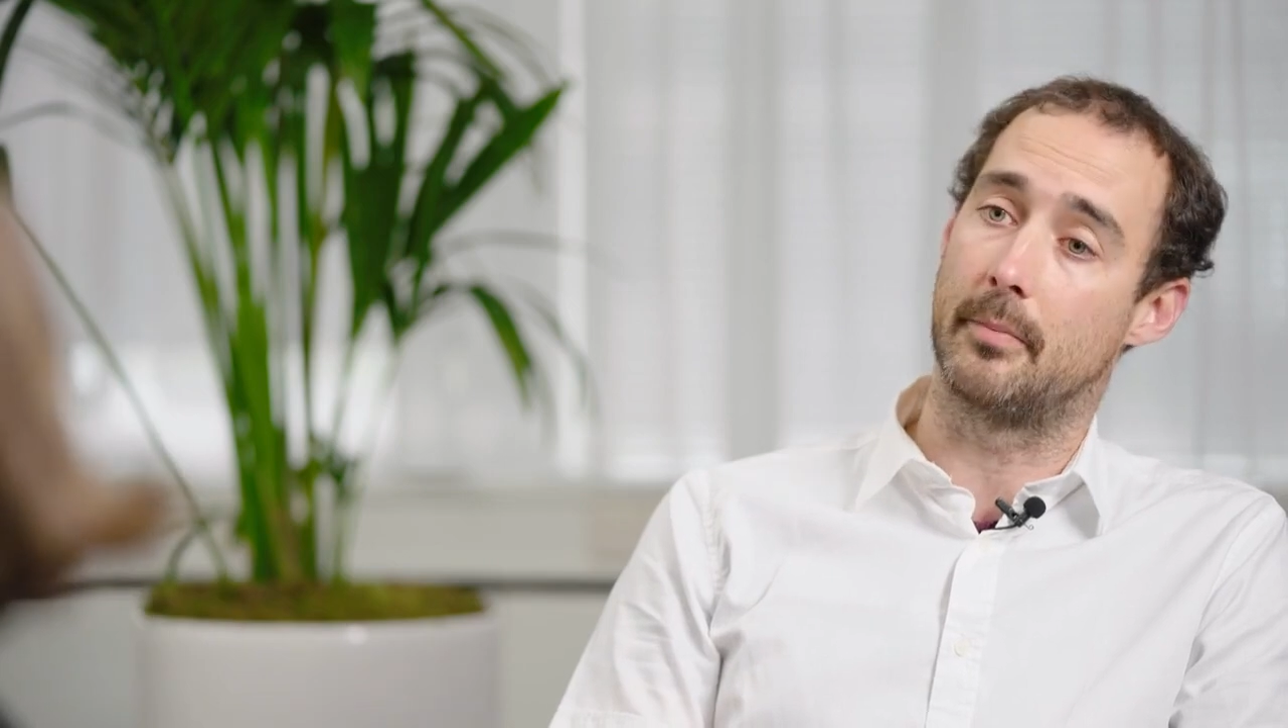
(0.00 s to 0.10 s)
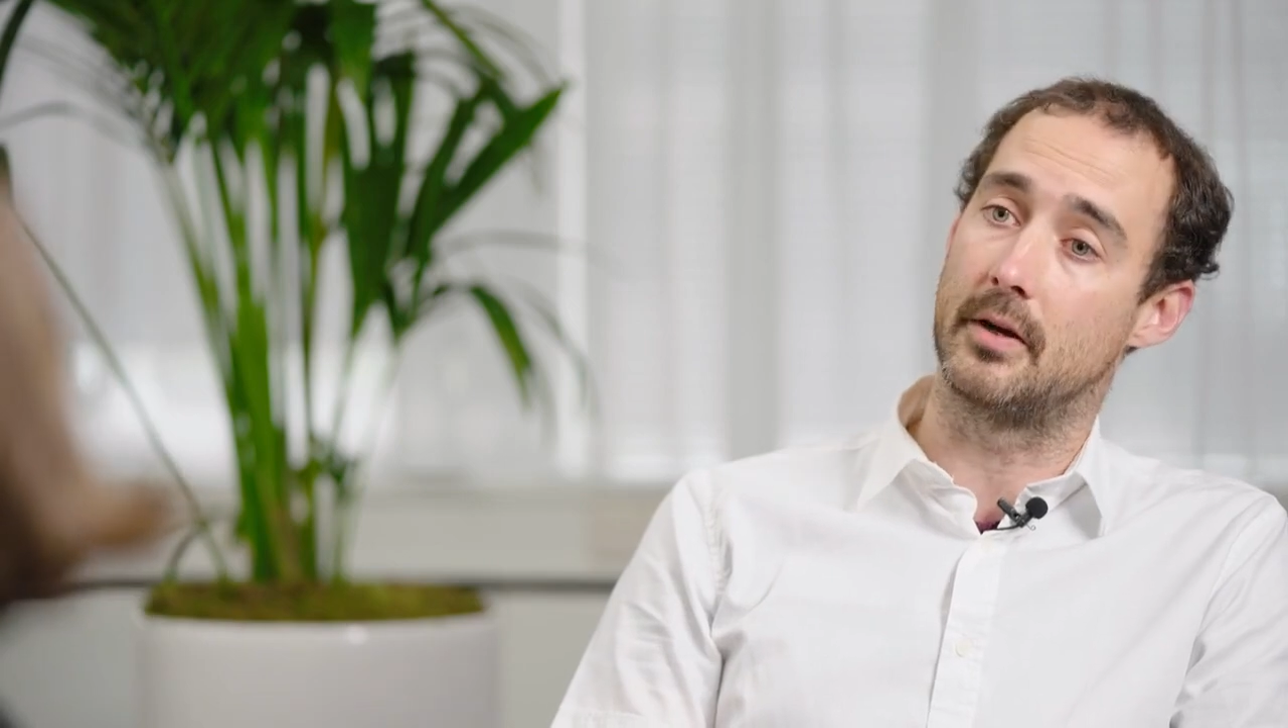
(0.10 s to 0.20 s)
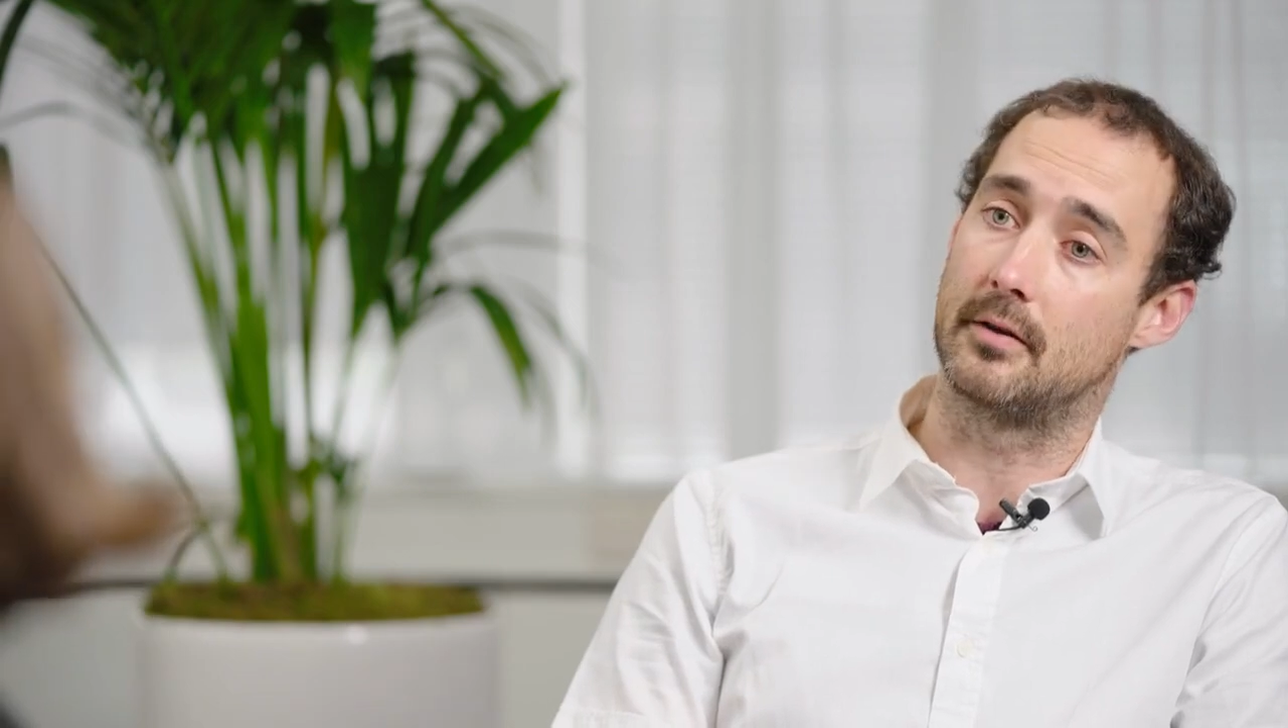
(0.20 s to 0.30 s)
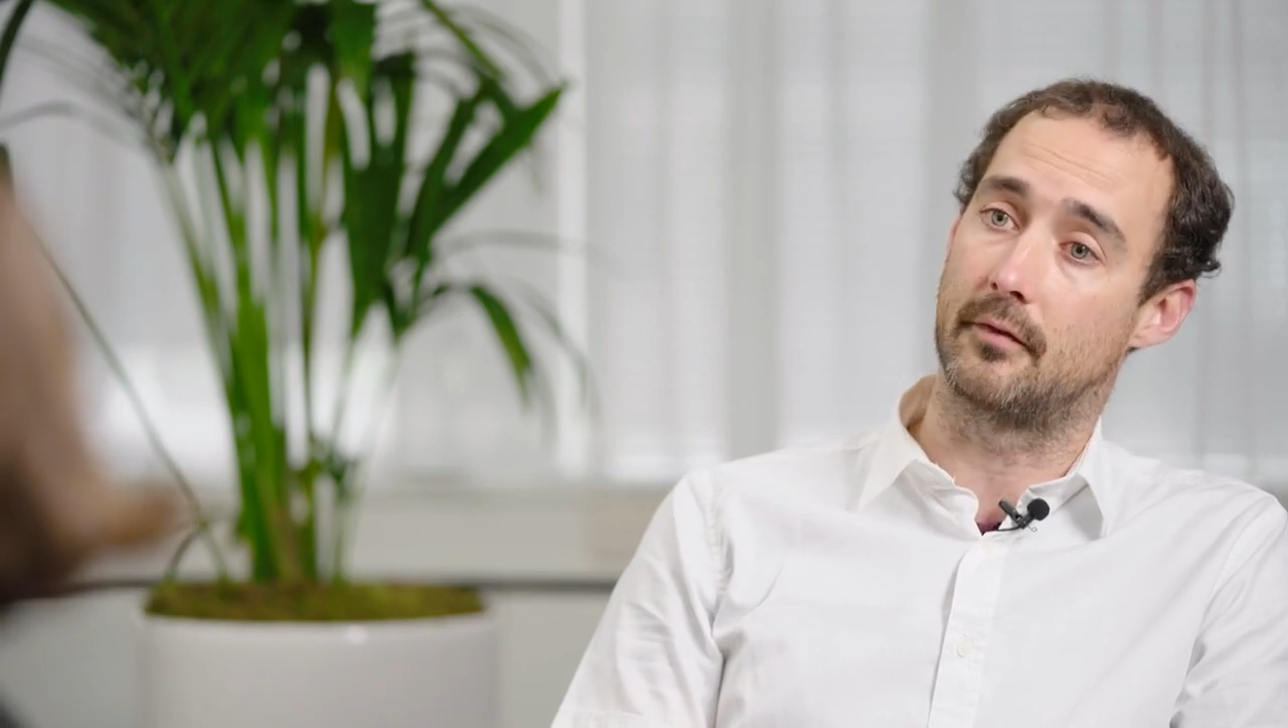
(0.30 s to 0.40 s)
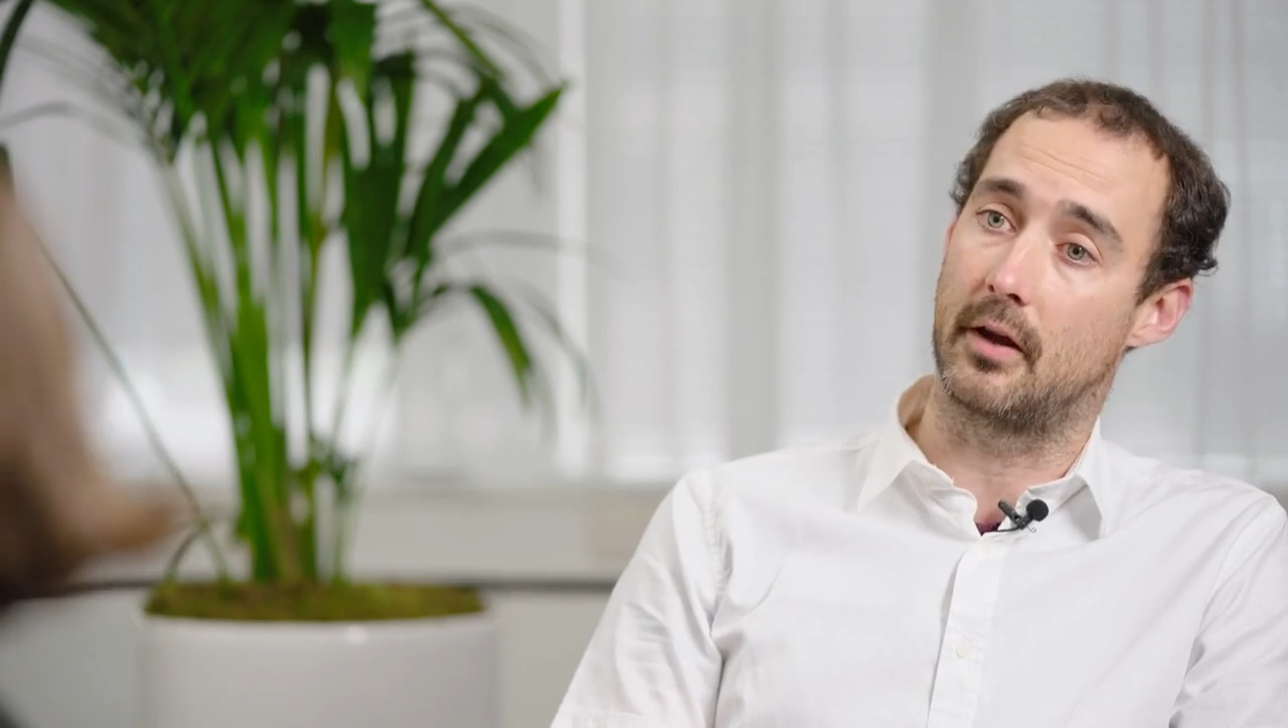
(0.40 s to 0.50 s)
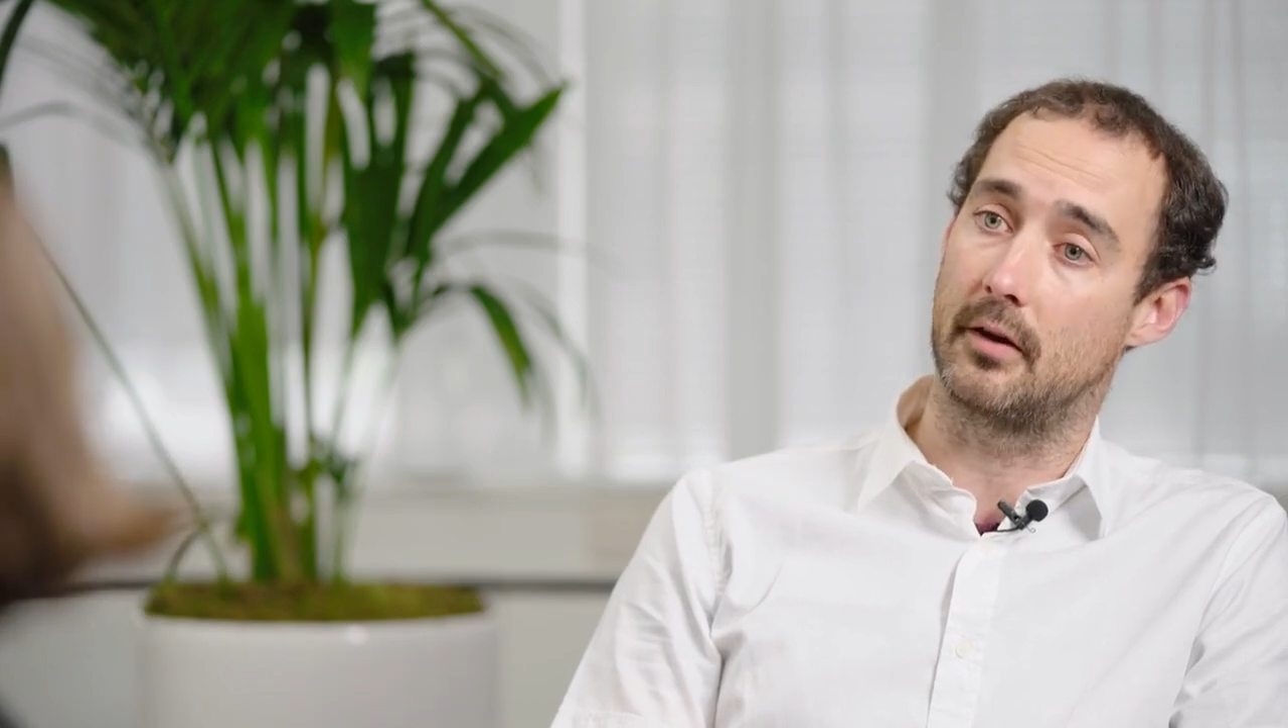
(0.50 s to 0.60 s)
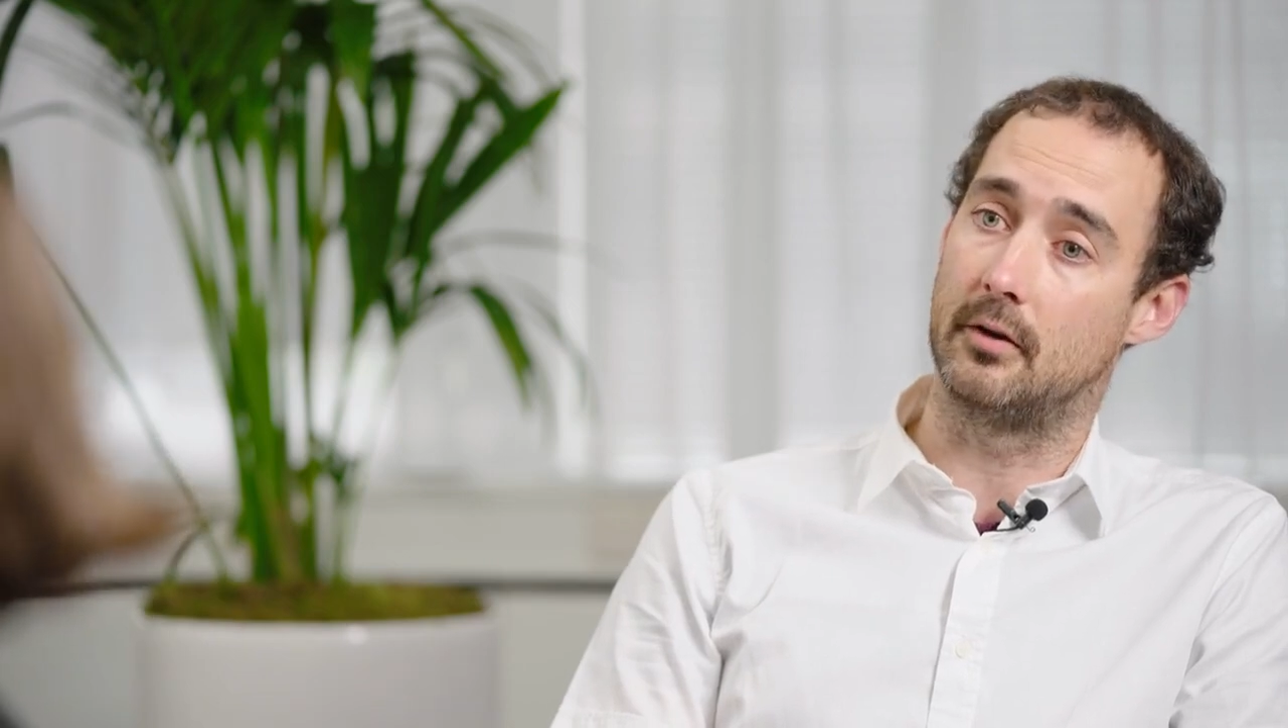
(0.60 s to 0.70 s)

piece of kit,